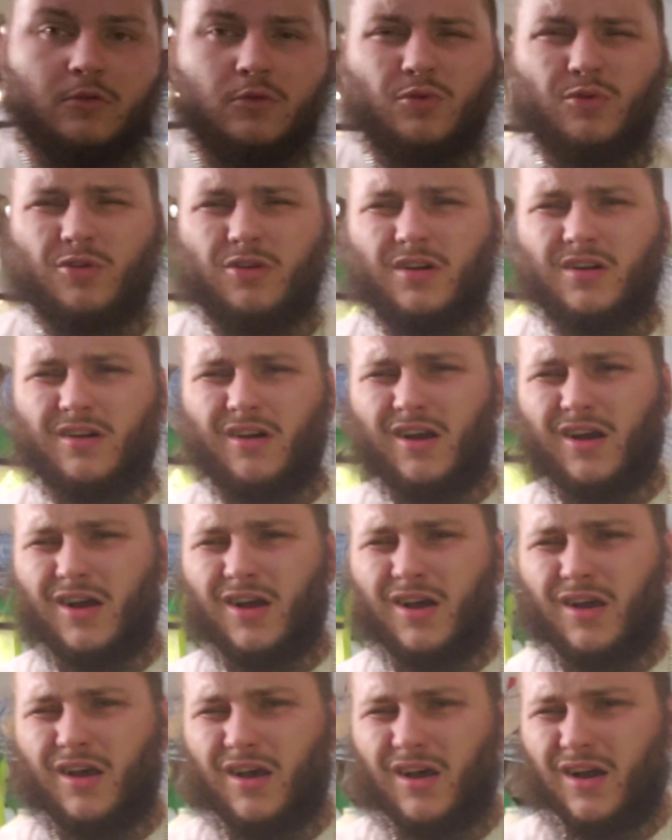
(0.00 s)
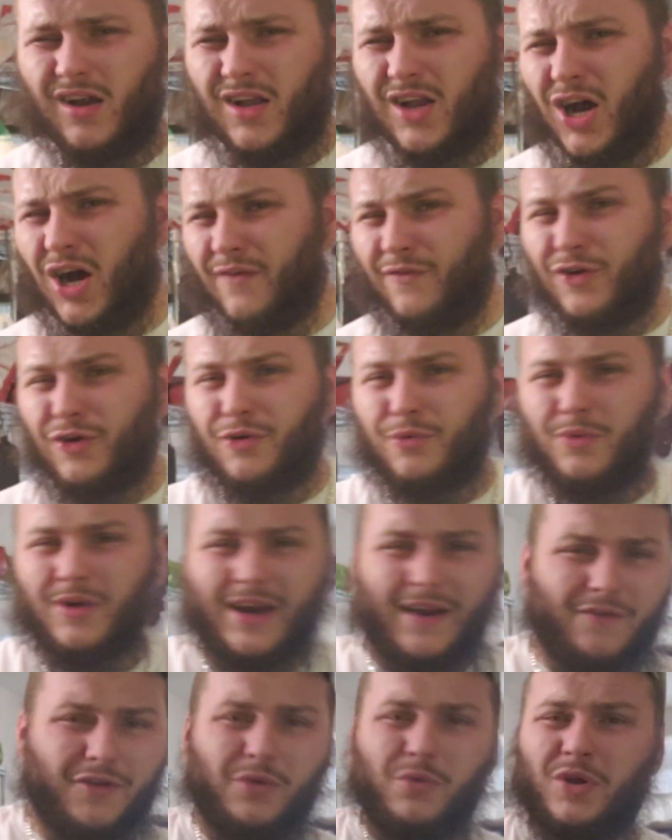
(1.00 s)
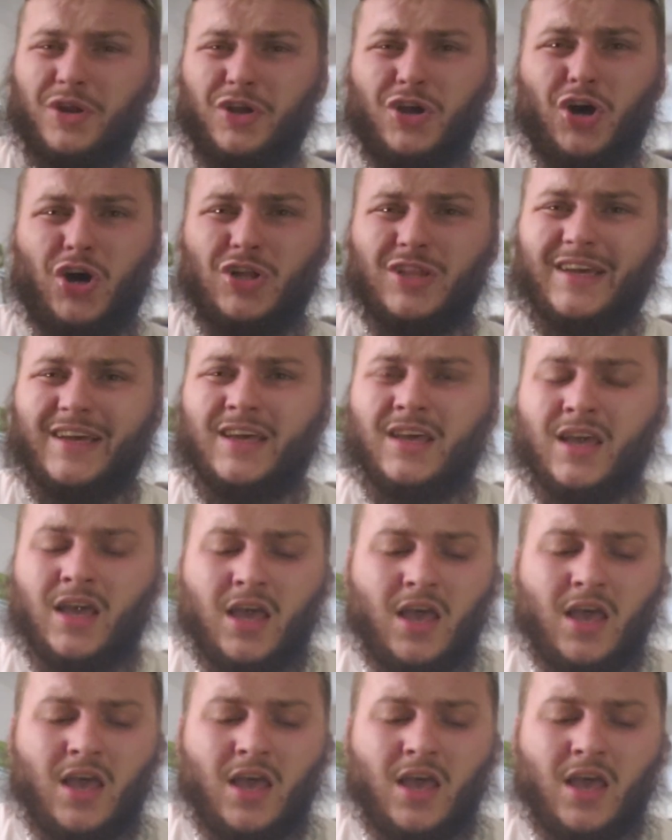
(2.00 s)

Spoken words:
or a cover, whatever you want to call it,